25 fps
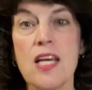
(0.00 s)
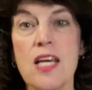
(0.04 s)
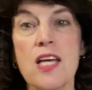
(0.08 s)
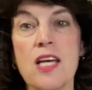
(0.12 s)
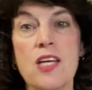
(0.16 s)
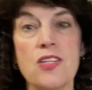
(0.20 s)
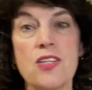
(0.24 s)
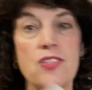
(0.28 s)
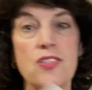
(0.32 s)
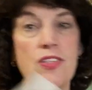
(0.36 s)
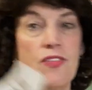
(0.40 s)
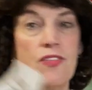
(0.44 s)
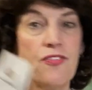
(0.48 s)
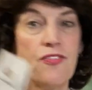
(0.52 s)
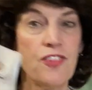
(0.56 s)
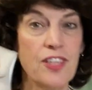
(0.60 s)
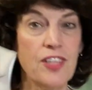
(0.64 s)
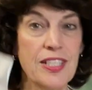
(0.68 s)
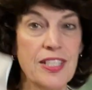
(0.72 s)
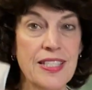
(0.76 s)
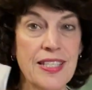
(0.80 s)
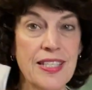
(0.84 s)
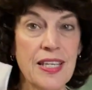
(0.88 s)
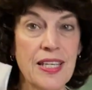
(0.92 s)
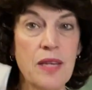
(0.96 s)
So for
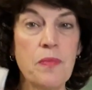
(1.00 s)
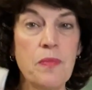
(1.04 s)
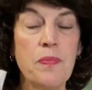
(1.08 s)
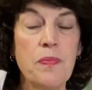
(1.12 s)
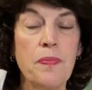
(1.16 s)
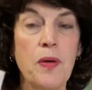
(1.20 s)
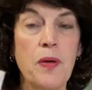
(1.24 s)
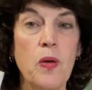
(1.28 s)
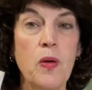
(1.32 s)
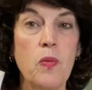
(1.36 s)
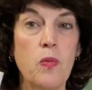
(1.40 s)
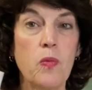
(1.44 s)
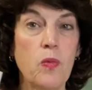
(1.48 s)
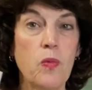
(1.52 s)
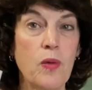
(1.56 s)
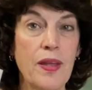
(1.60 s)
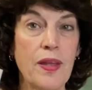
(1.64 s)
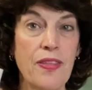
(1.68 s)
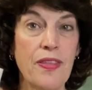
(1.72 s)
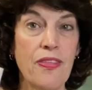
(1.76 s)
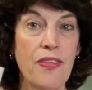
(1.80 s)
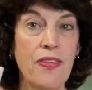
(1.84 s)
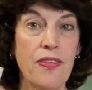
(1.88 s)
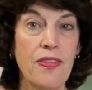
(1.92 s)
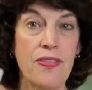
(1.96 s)
example,
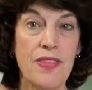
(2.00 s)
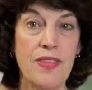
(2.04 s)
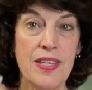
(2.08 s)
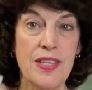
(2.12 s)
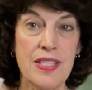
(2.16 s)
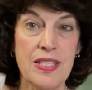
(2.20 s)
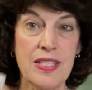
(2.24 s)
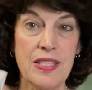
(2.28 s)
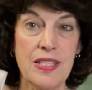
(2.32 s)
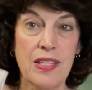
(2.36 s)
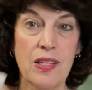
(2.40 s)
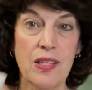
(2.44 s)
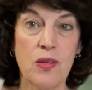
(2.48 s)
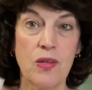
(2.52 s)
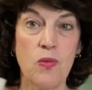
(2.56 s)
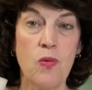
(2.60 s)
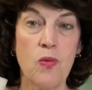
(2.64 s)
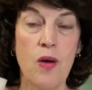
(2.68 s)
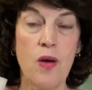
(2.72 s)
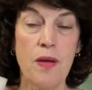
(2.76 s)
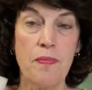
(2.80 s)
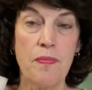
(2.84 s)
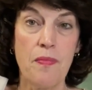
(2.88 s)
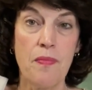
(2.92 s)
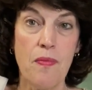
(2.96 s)
with this little
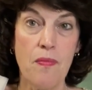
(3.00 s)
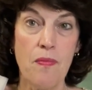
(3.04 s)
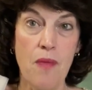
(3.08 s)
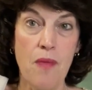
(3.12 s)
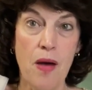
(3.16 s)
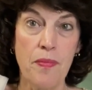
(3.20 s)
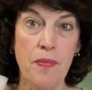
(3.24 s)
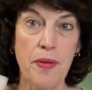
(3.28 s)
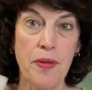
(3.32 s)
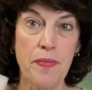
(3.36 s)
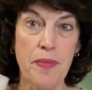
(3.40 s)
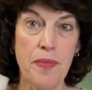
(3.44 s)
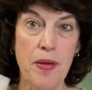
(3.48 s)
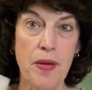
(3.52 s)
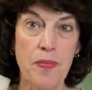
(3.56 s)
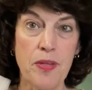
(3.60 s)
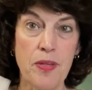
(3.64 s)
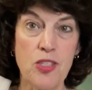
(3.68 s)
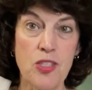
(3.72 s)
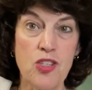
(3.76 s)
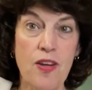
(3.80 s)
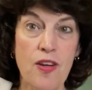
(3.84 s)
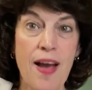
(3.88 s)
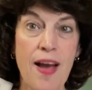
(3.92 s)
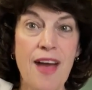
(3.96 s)
one, Mama and Baby
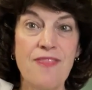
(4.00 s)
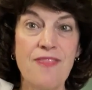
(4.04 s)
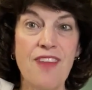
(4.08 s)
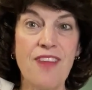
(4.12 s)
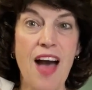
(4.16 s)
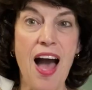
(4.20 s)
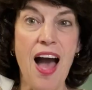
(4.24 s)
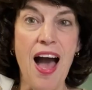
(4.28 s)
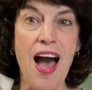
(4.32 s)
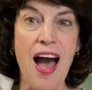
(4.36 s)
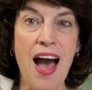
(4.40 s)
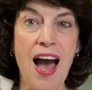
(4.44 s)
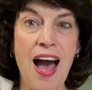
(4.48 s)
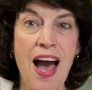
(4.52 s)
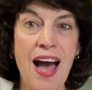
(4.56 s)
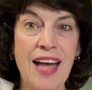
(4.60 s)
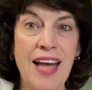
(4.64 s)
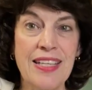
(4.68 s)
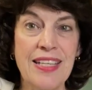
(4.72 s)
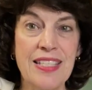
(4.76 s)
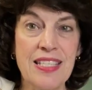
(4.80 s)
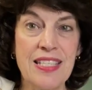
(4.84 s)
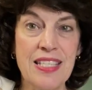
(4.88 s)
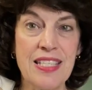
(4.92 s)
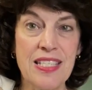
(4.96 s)
Giraffe,
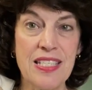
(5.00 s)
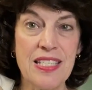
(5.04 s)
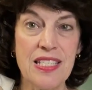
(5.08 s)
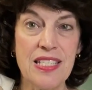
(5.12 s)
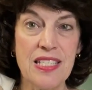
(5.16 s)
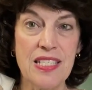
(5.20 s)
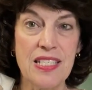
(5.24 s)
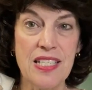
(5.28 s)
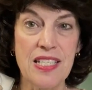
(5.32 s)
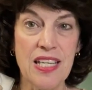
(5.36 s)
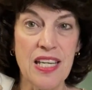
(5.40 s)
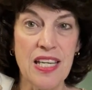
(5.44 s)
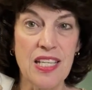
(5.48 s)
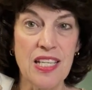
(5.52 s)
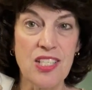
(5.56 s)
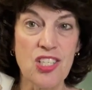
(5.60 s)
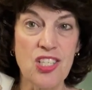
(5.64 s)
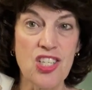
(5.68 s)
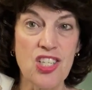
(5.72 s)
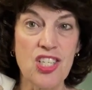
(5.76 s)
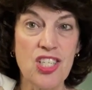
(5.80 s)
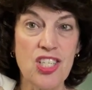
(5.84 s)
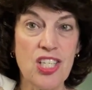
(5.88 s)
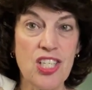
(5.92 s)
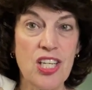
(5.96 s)
I
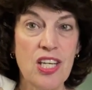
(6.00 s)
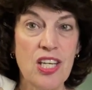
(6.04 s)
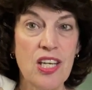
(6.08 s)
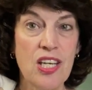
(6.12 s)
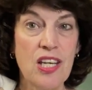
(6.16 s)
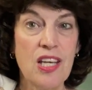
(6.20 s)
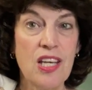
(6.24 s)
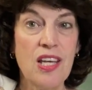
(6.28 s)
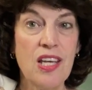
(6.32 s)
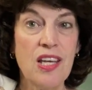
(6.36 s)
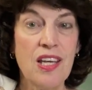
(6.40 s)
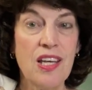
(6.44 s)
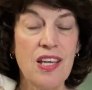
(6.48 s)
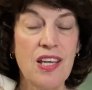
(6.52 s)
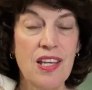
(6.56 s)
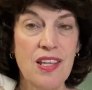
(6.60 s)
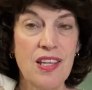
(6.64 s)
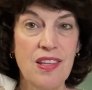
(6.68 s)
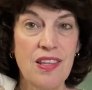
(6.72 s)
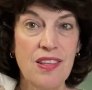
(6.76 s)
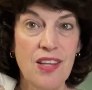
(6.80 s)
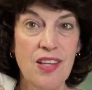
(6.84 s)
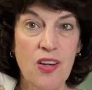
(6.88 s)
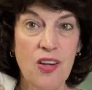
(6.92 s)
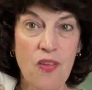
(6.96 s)
stitched
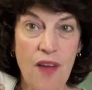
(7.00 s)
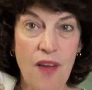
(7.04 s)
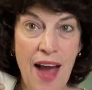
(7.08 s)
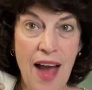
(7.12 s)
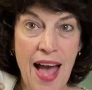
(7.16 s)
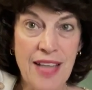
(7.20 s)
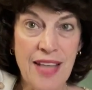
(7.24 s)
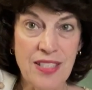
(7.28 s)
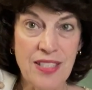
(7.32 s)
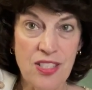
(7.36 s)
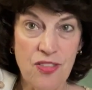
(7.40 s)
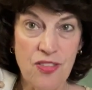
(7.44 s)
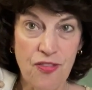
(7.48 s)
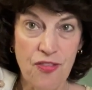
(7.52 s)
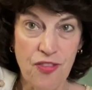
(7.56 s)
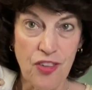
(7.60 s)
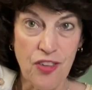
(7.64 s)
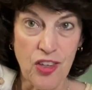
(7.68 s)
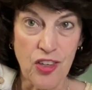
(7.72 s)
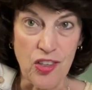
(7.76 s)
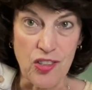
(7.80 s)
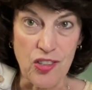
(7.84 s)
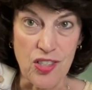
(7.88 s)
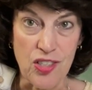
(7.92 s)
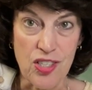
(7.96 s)
the grass
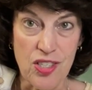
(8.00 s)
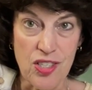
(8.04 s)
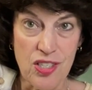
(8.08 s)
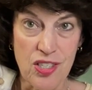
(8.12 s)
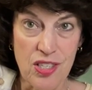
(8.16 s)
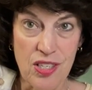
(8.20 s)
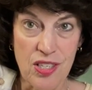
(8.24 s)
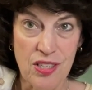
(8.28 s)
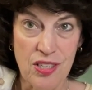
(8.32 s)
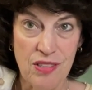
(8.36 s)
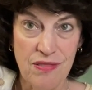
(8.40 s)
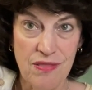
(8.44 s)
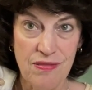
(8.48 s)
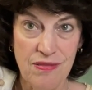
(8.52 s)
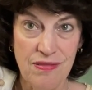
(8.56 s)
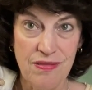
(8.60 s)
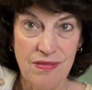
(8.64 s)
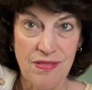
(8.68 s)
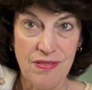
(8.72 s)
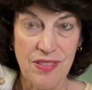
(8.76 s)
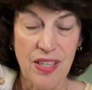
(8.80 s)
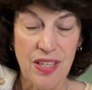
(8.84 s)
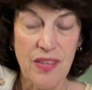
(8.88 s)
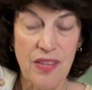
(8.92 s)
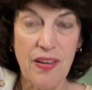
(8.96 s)
first,
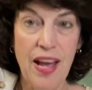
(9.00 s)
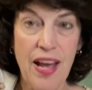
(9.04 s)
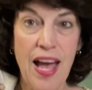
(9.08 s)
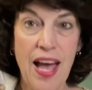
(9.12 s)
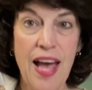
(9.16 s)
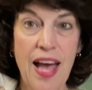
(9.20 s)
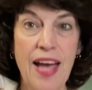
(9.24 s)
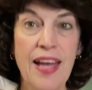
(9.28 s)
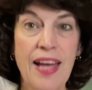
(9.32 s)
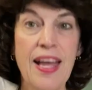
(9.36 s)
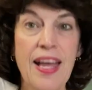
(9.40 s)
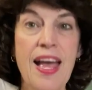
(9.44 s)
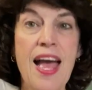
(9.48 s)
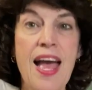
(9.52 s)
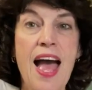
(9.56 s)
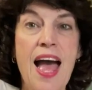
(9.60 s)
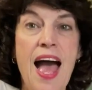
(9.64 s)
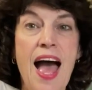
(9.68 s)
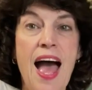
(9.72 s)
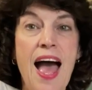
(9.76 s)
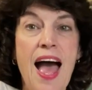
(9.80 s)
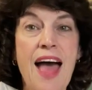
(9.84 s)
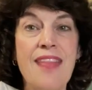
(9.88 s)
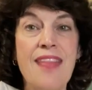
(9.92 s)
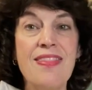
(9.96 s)
okay?
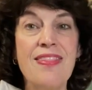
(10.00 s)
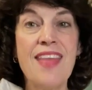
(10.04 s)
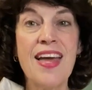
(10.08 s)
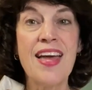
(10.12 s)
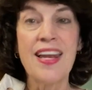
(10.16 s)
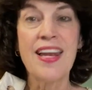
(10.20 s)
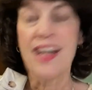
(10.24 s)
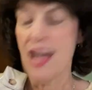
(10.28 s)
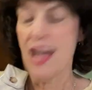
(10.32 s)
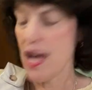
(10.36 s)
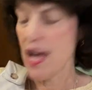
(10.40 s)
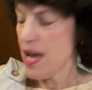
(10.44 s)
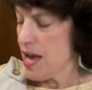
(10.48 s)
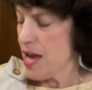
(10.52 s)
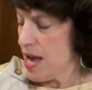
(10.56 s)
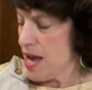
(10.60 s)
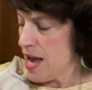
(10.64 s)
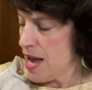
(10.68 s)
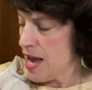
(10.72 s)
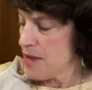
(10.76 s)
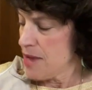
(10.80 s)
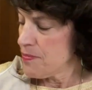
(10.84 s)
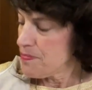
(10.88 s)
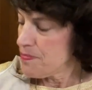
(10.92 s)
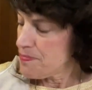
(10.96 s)
And then
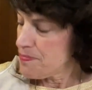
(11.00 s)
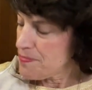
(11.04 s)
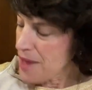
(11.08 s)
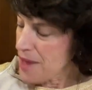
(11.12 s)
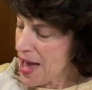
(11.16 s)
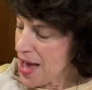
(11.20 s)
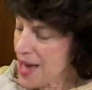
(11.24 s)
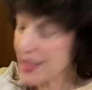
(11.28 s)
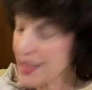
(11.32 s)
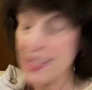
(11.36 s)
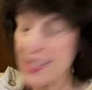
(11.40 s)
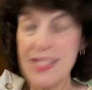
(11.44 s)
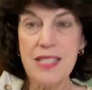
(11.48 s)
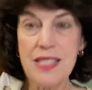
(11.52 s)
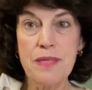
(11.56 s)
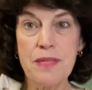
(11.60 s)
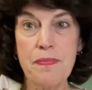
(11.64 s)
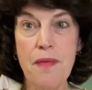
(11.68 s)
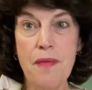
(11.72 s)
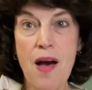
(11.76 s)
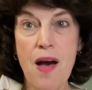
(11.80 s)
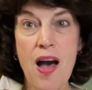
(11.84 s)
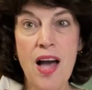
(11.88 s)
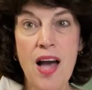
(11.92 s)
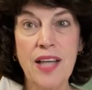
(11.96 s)
I
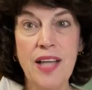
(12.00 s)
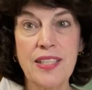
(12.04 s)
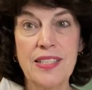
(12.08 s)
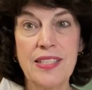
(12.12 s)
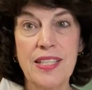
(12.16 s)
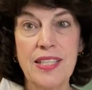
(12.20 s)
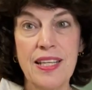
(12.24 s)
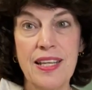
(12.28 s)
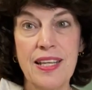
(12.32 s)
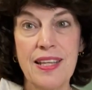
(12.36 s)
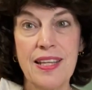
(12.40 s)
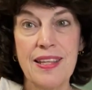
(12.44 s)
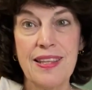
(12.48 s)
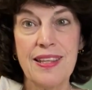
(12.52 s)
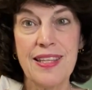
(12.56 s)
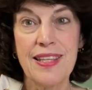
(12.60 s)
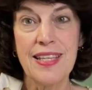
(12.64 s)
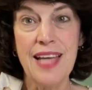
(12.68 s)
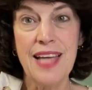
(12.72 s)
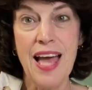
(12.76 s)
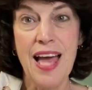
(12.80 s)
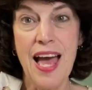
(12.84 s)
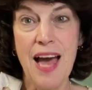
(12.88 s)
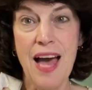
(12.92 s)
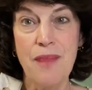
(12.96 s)
backsmocked
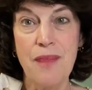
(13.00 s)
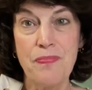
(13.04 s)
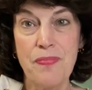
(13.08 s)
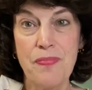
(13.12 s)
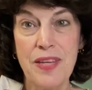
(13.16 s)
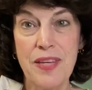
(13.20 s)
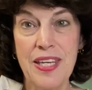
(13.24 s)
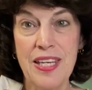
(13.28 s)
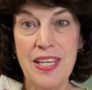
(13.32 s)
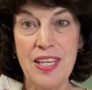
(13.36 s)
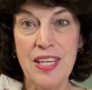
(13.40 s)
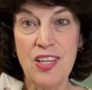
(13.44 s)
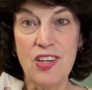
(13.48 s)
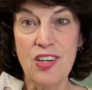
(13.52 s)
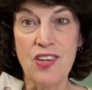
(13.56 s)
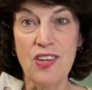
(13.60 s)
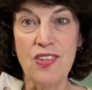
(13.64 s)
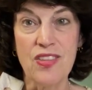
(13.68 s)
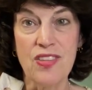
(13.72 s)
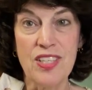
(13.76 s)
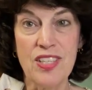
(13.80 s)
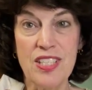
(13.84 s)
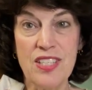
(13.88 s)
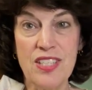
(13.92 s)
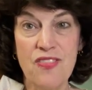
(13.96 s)
up here, this